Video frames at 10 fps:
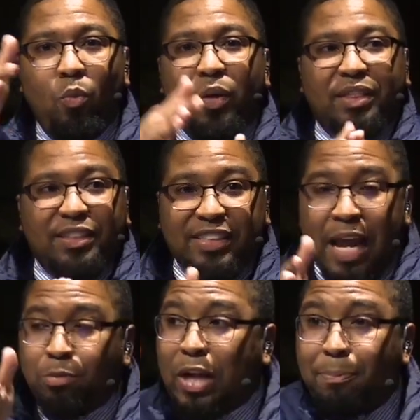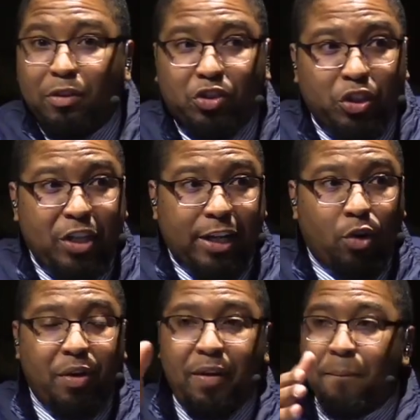with the same type of
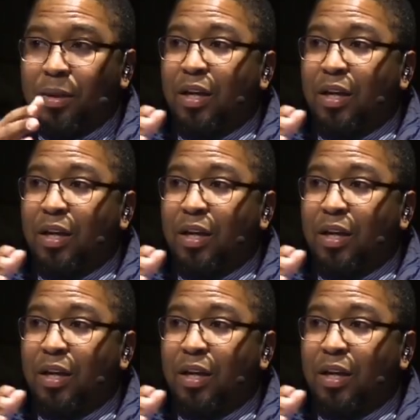trajectory,